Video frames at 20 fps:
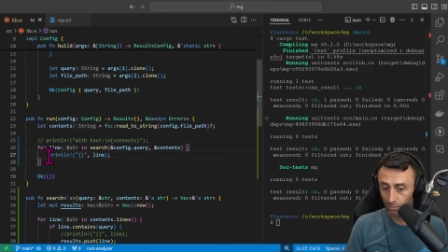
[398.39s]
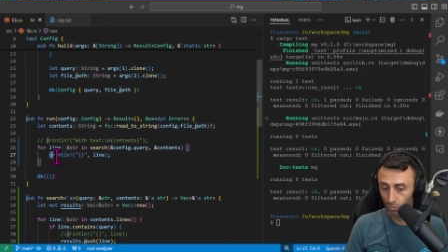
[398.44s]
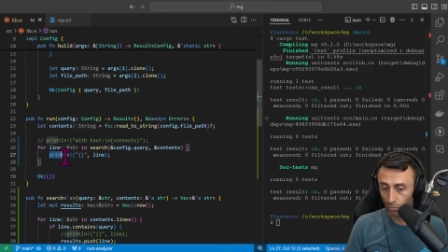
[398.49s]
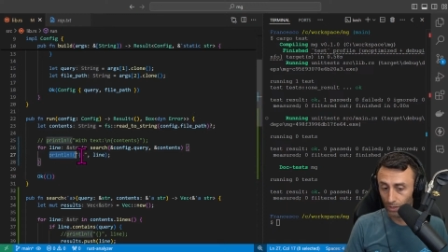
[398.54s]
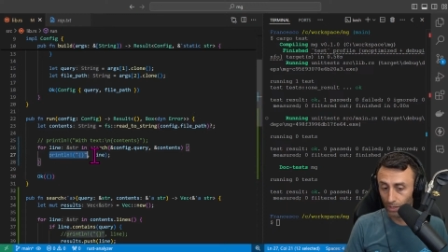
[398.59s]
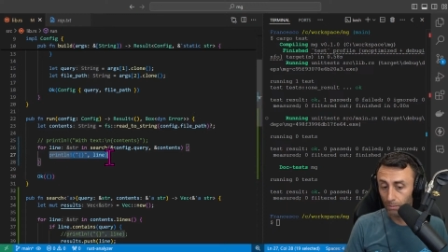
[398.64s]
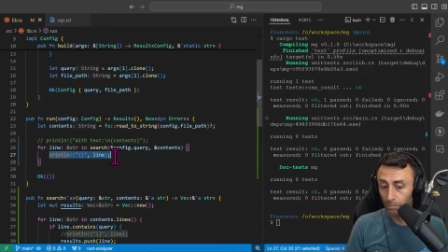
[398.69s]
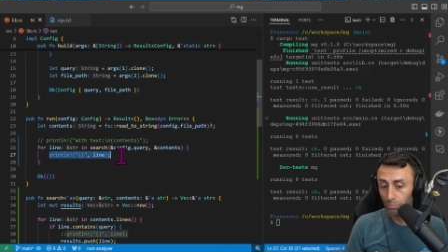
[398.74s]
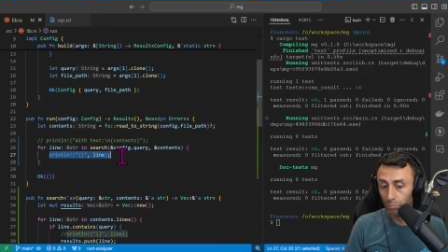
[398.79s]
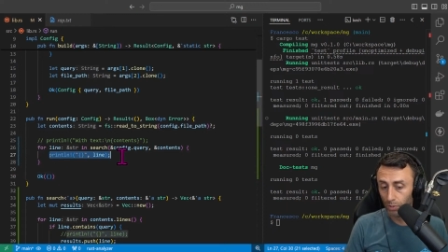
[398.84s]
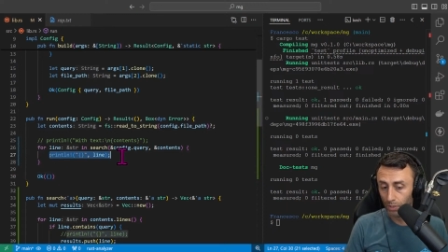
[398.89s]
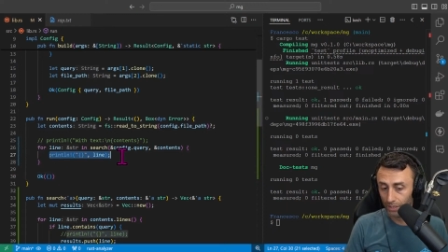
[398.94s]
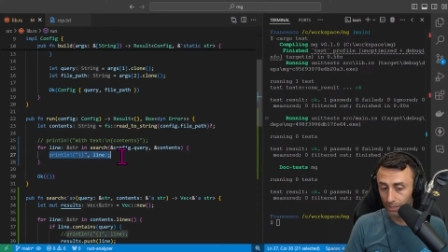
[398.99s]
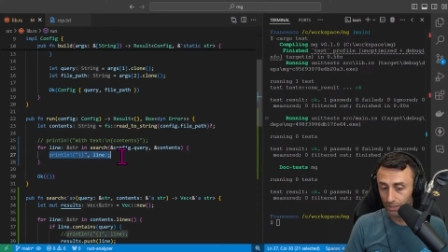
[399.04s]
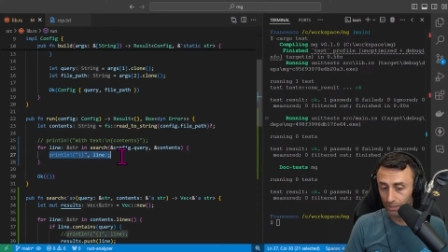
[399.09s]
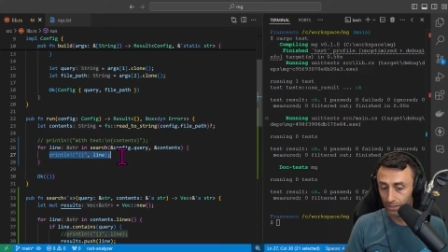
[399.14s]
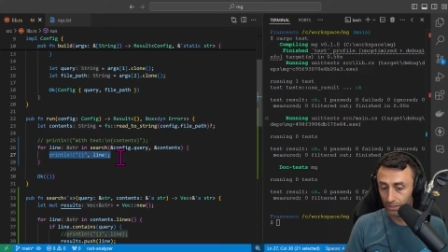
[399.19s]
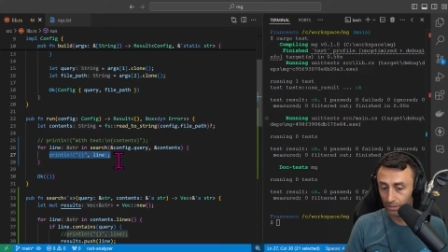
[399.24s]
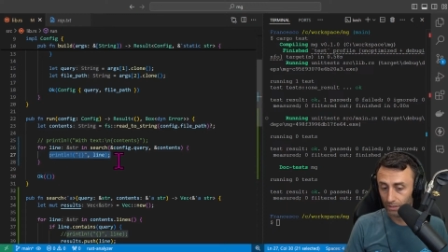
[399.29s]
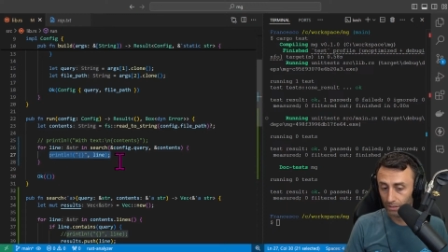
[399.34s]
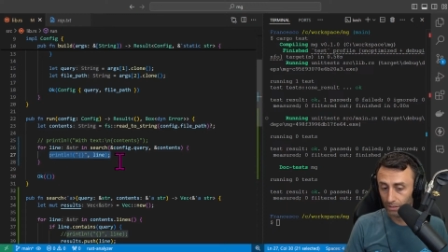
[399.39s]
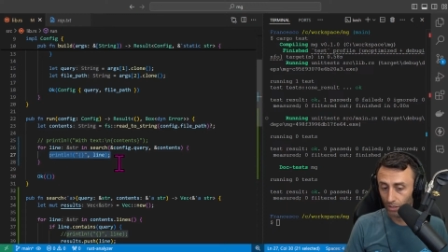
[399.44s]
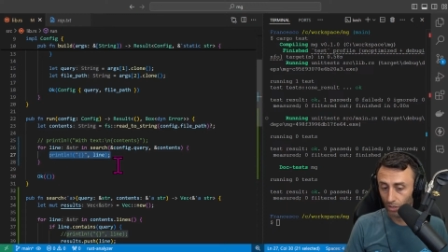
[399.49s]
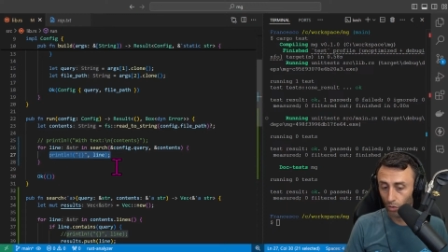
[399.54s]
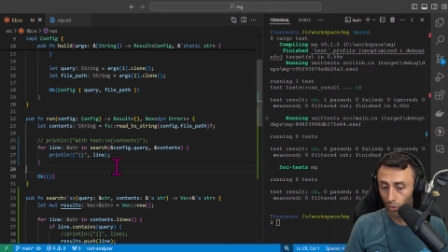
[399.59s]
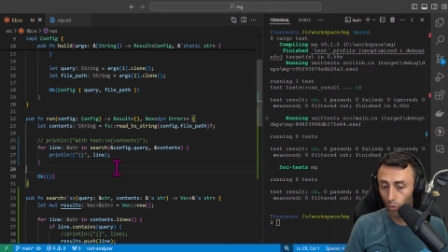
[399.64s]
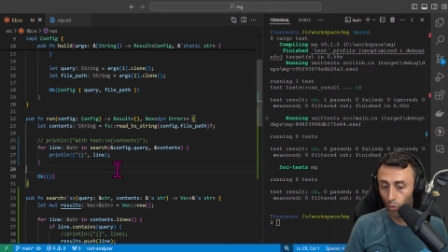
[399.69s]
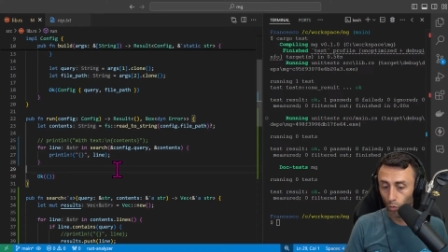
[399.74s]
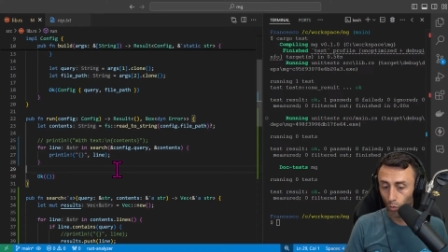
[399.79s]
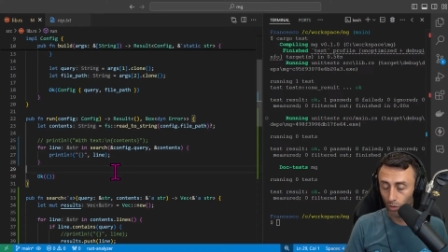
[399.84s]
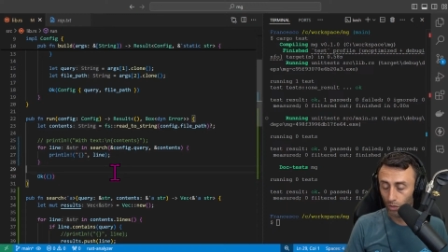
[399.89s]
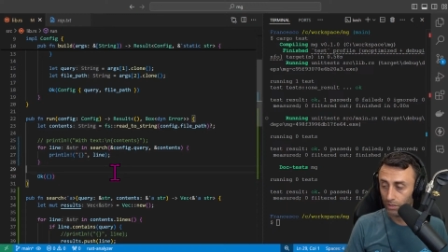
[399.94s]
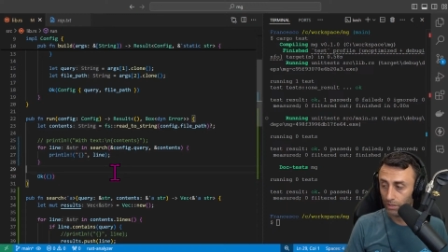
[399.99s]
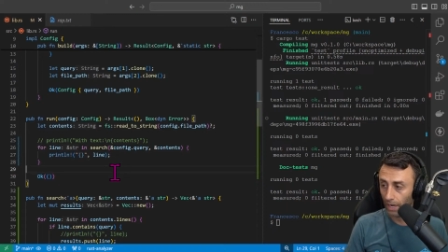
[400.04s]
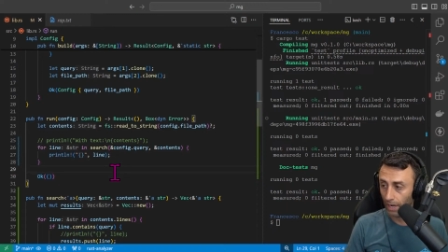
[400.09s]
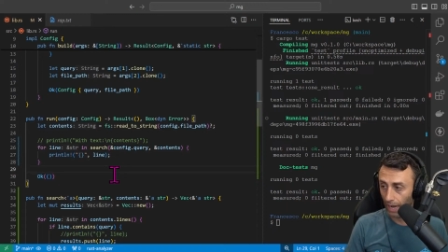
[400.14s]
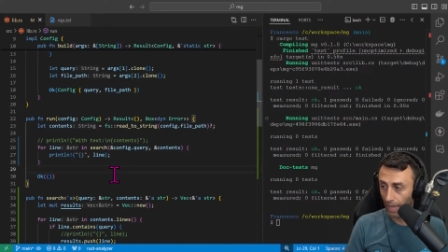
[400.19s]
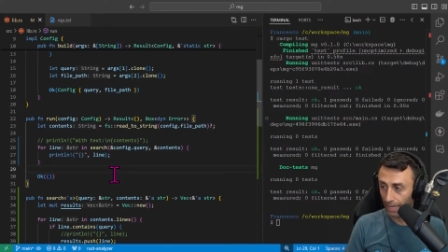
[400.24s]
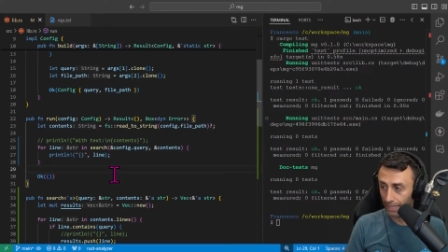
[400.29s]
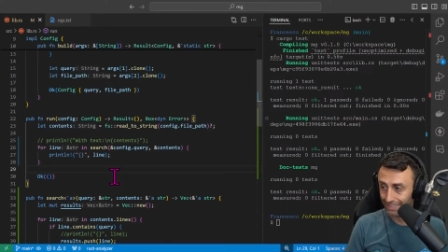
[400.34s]
we can print all
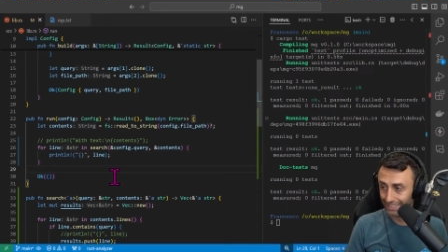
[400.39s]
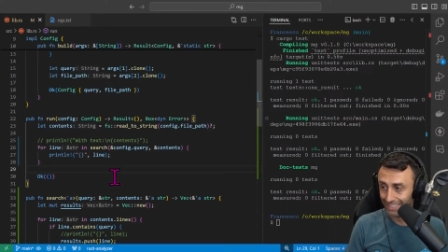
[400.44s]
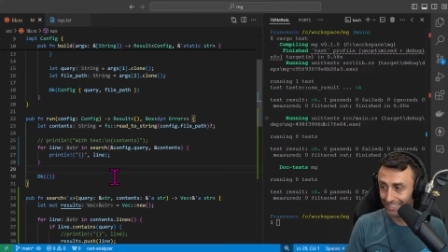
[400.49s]
the lines.